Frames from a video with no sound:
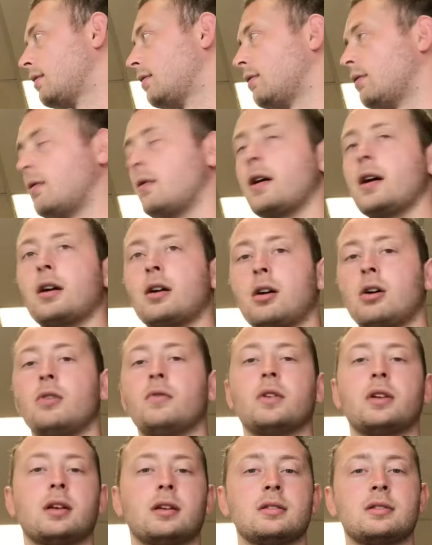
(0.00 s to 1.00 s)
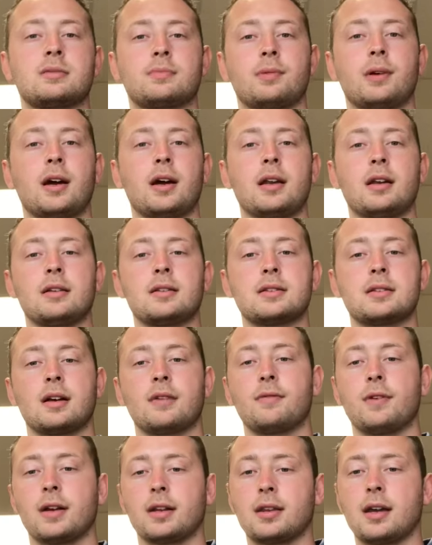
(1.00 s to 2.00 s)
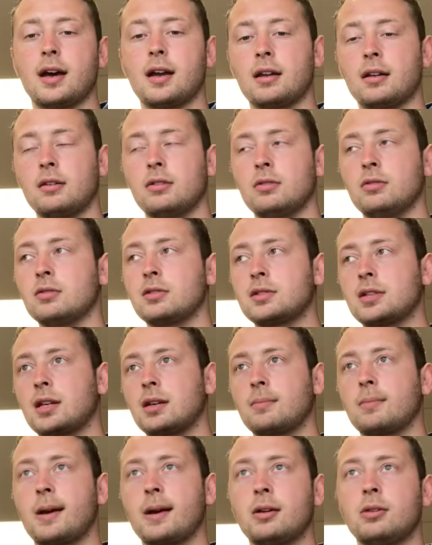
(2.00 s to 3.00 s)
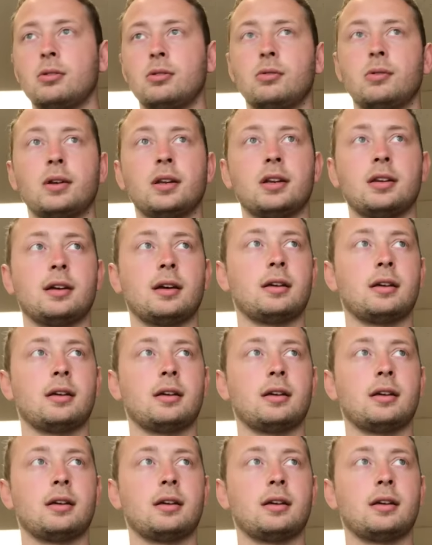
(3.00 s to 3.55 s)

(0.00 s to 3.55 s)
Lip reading: where COVID can spread and stuff like that, and who's sitting by who. We need